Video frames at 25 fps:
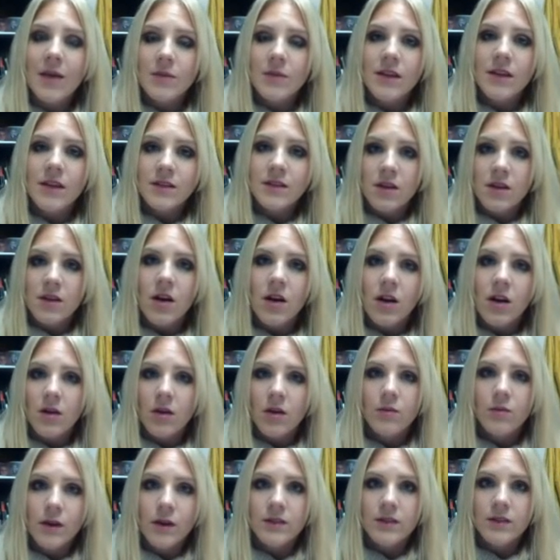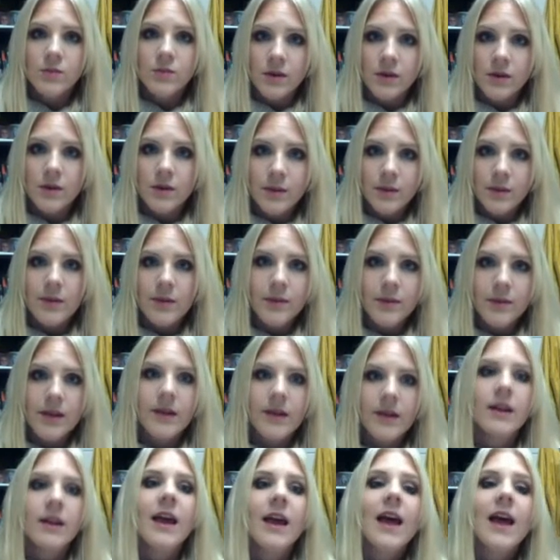is, are, was, were, be, been,